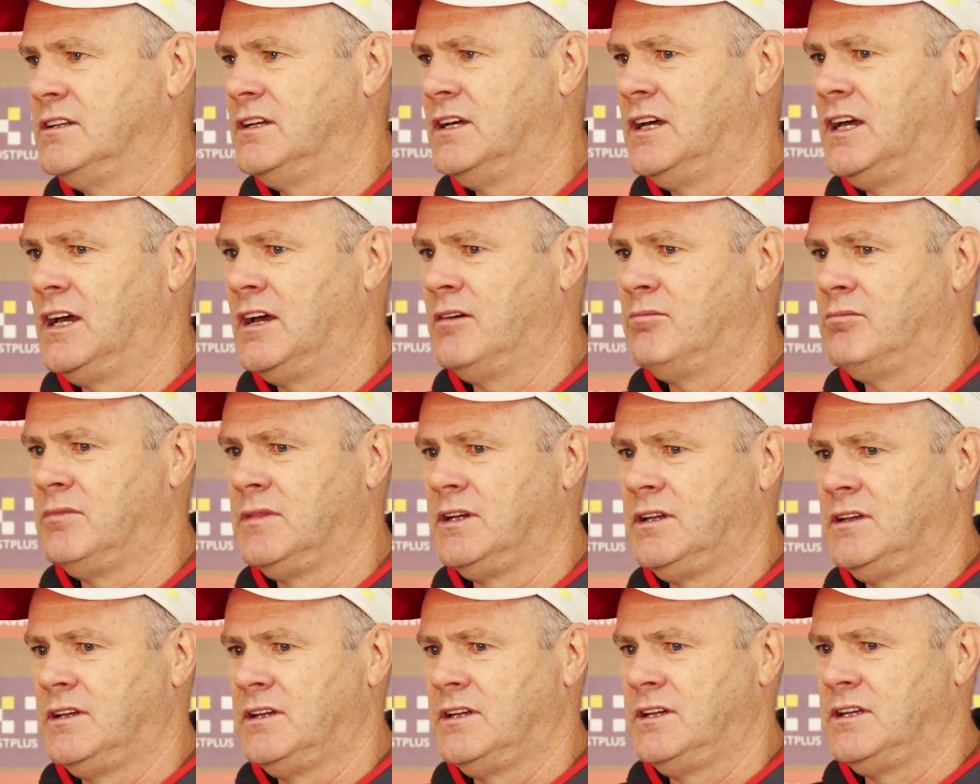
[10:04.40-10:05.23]

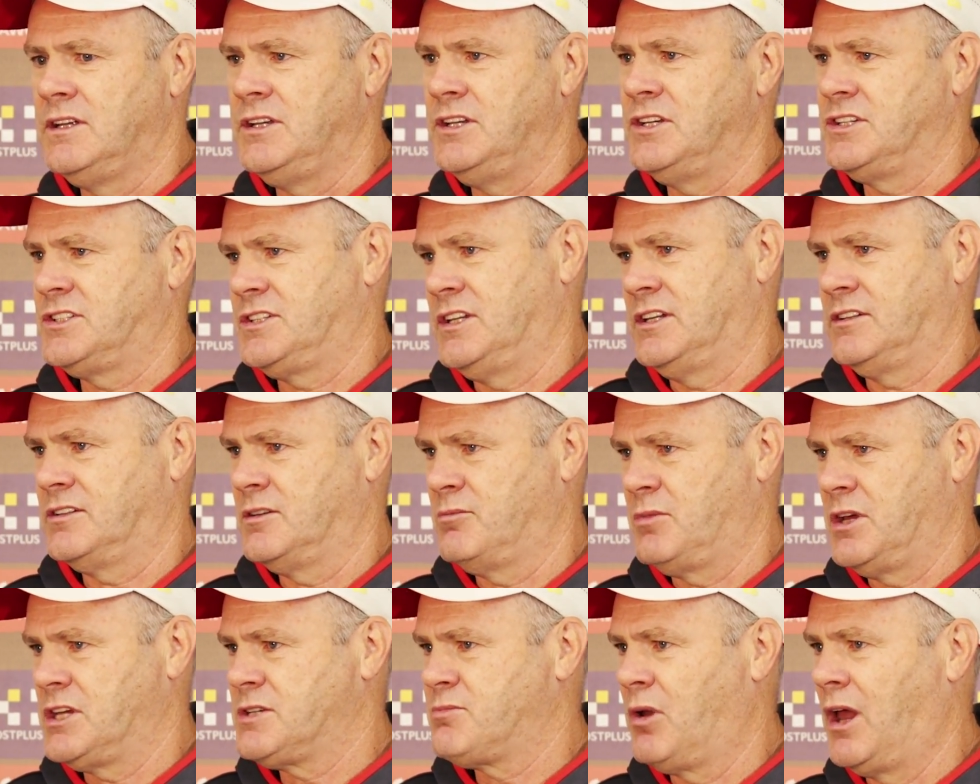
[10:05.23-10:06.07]
You just think
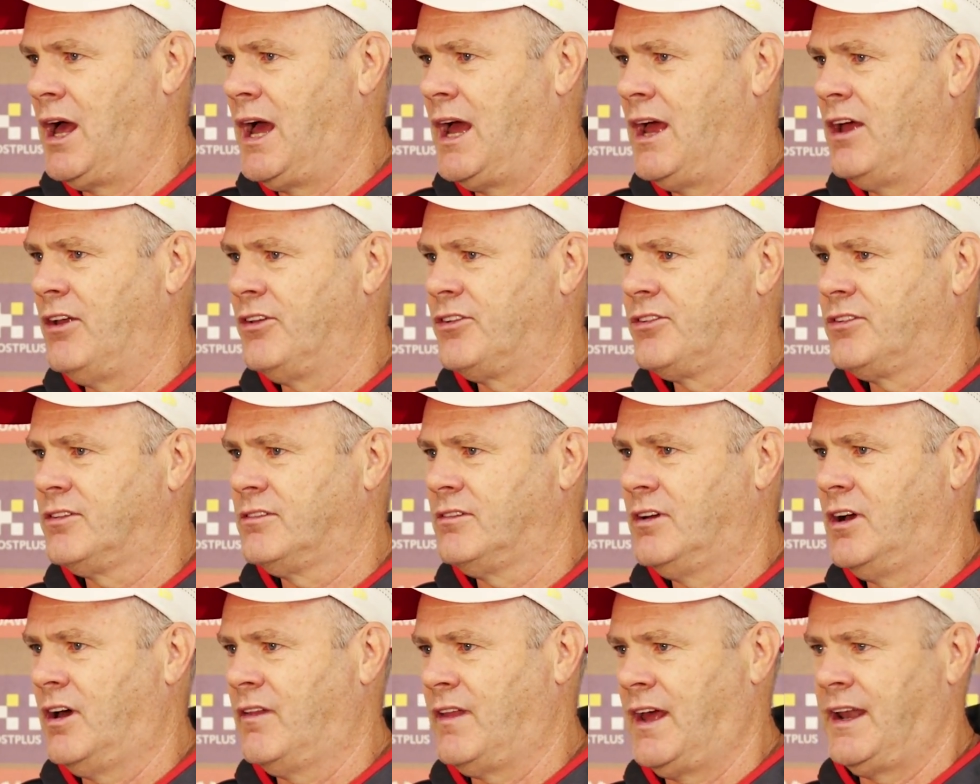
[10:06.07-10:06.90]
the best players,
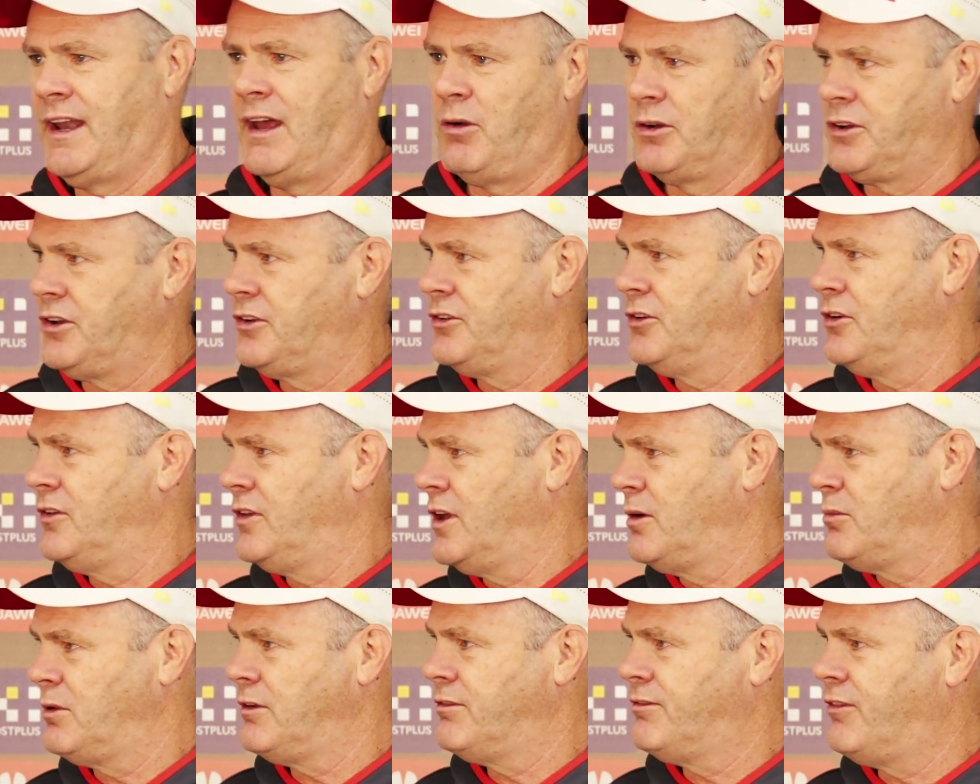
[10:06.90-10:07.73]
oh, they know what to do,
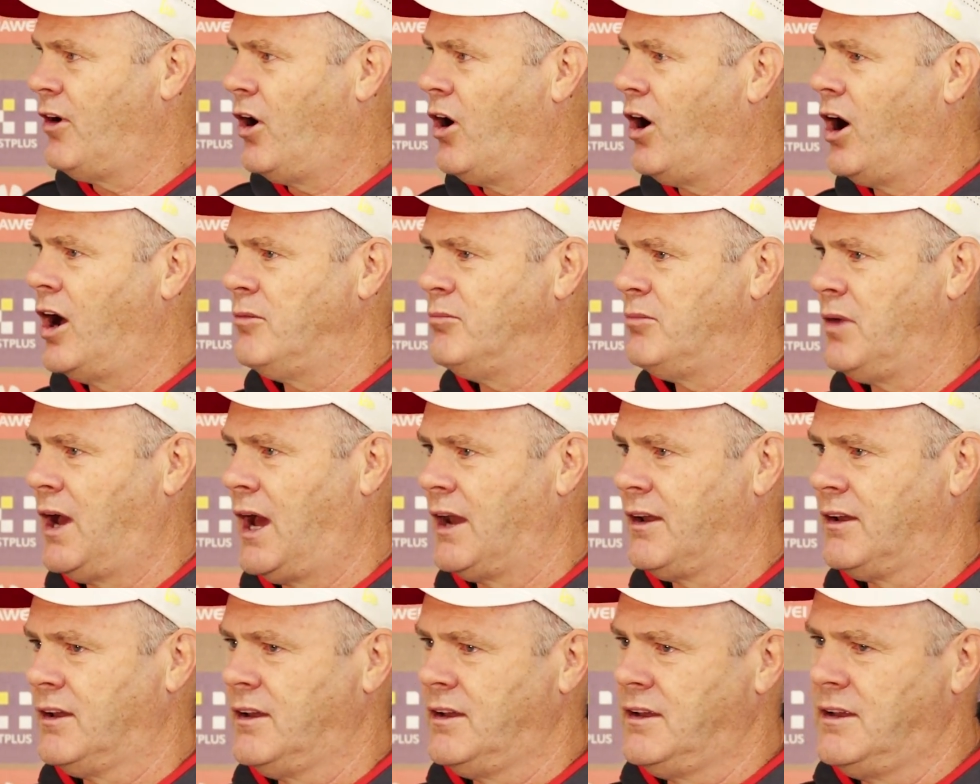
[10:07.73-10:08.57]
they'll be fine,
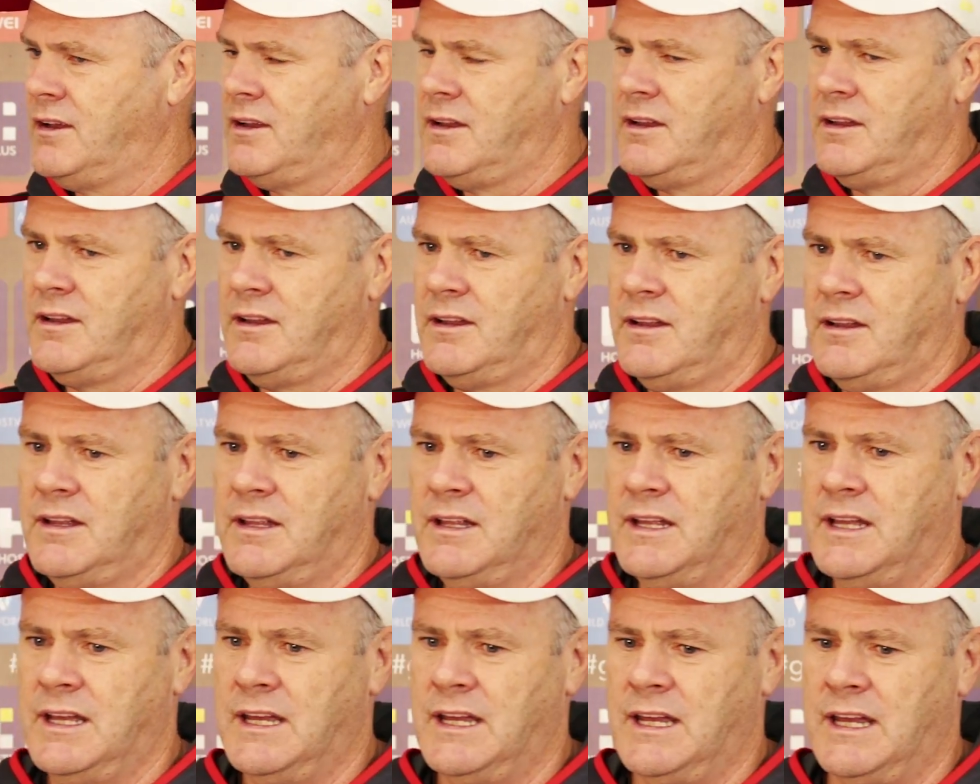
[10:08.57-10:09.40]
but
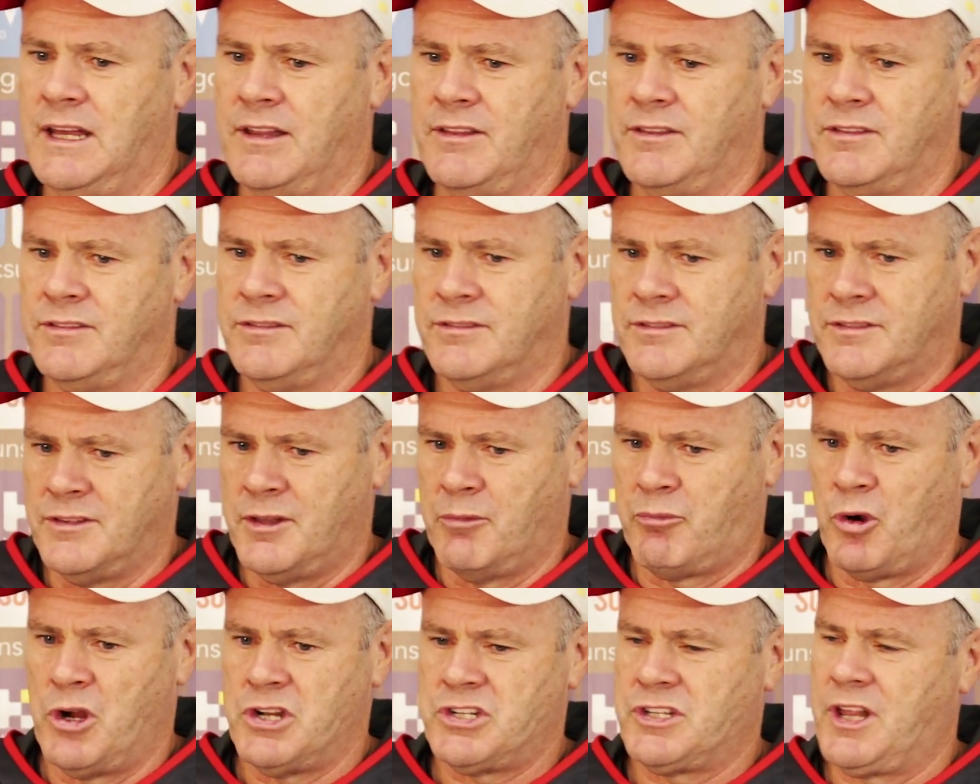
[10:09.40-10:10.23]

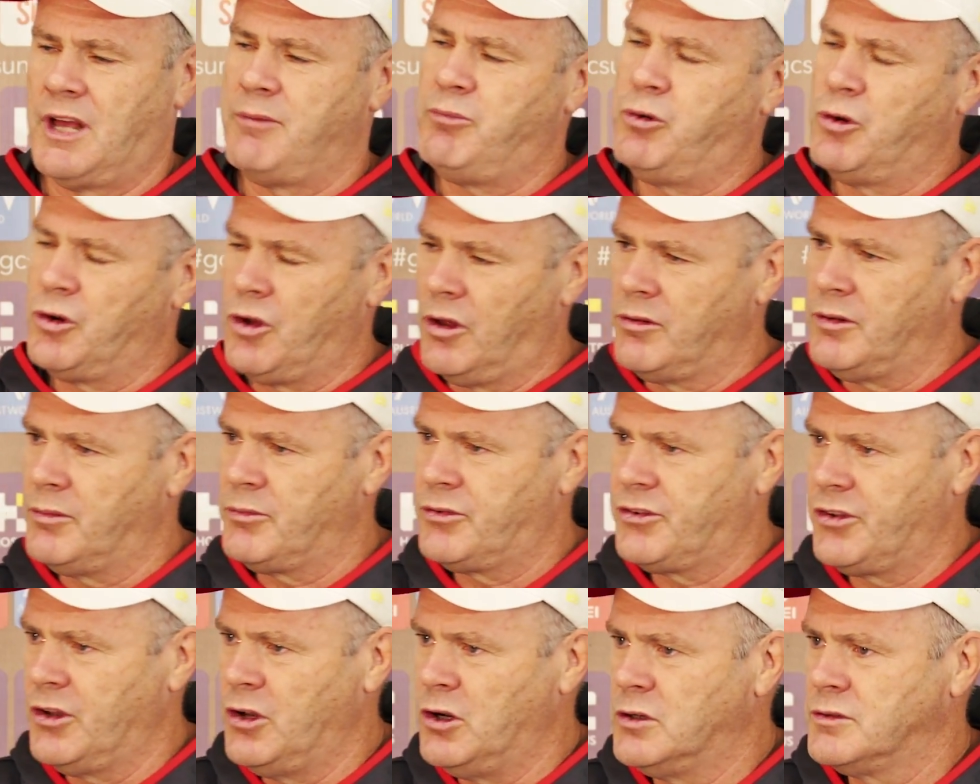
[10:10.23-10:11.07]
the pressure they put on
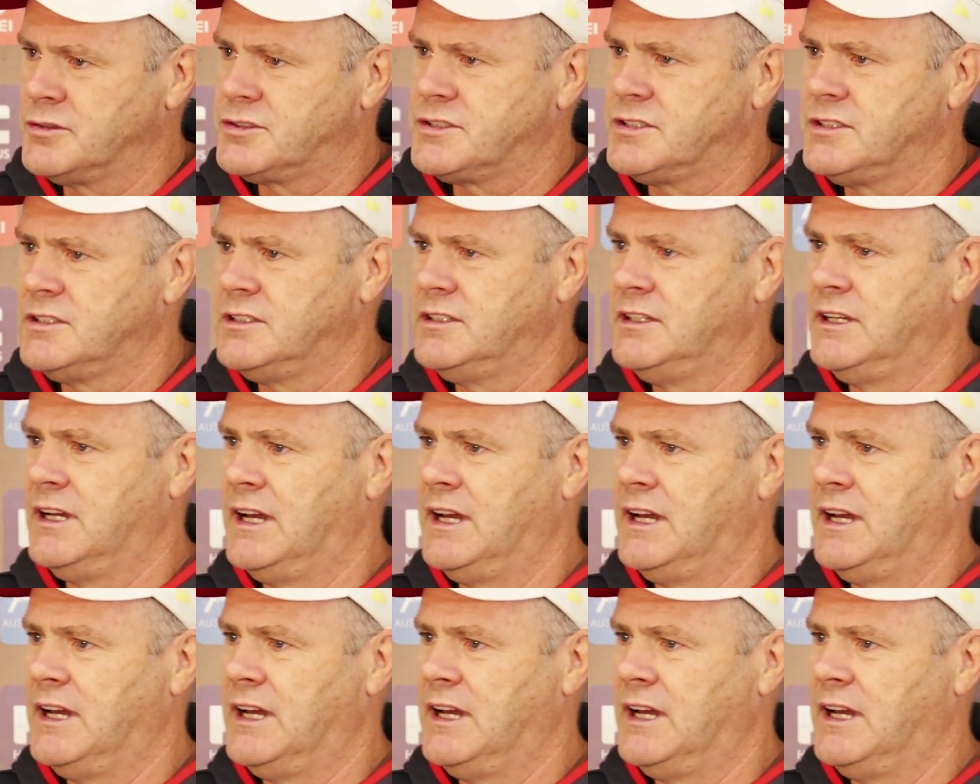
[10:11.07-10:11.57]
themselves,